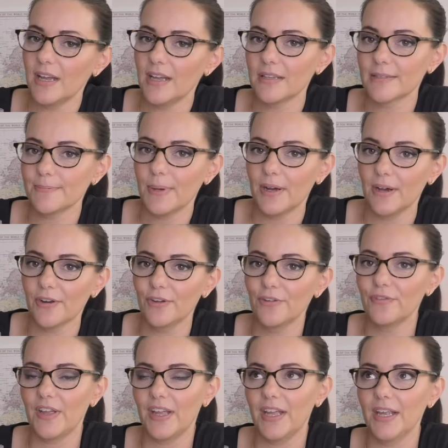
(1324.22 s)
as part
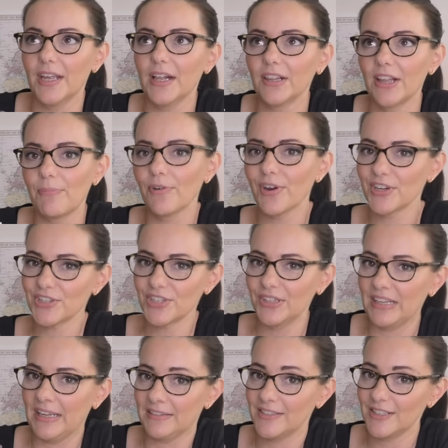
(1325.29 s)
of a collaboration
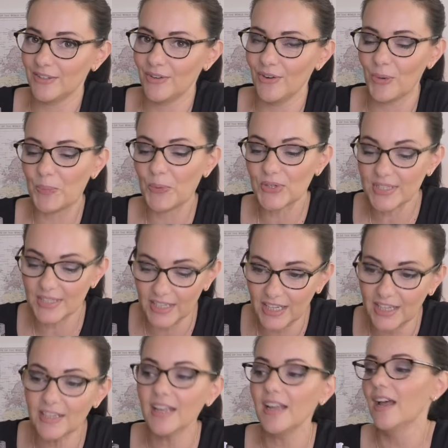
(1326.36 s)
that did not
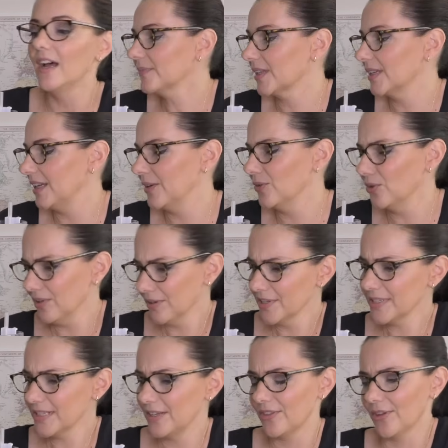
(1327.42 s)
proceed. In all
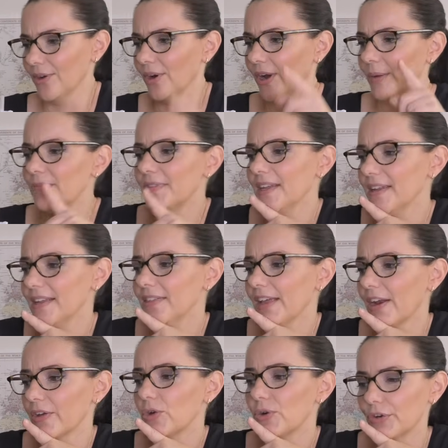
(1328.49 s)
honesty though, I'm thinking
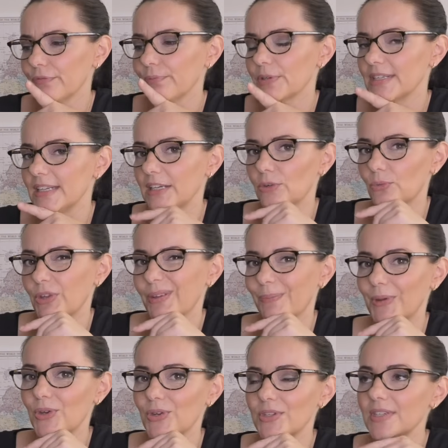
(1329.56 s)
that I could have proceeded with it,
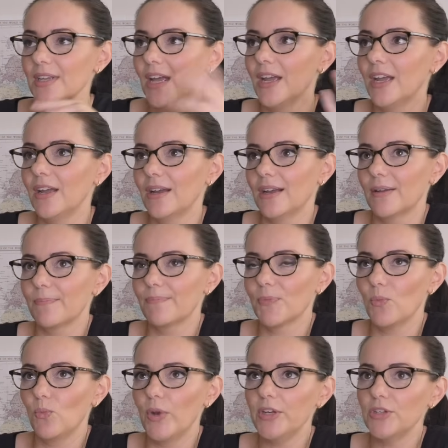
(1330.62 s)
because
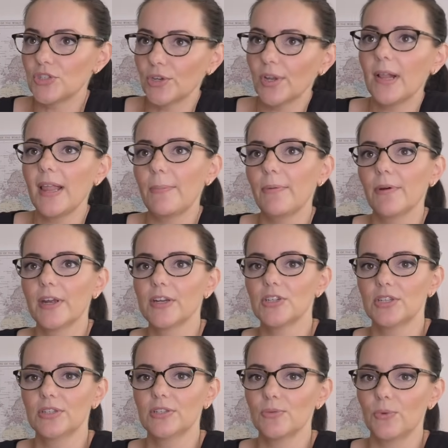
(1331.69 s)
when you do
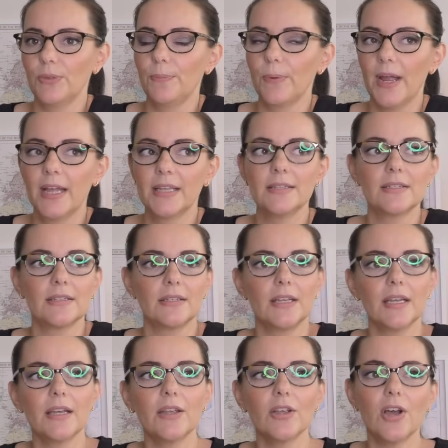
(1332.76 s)
collaborations with brands, yeah,
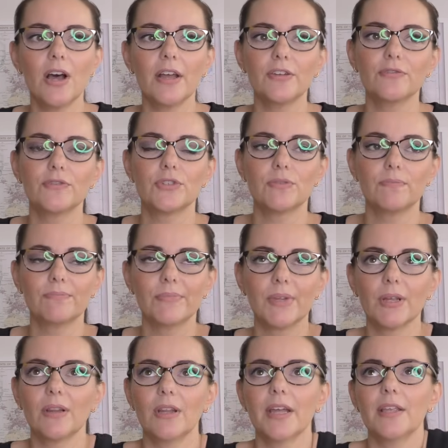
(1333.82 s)
you kind of
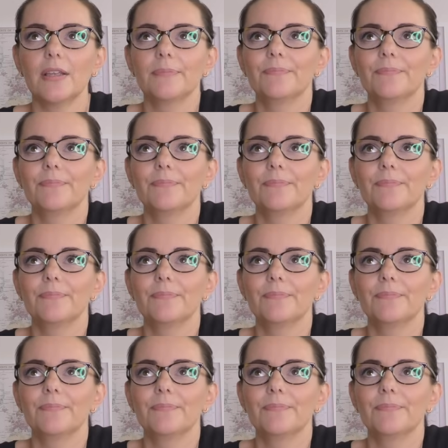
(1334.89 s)
like,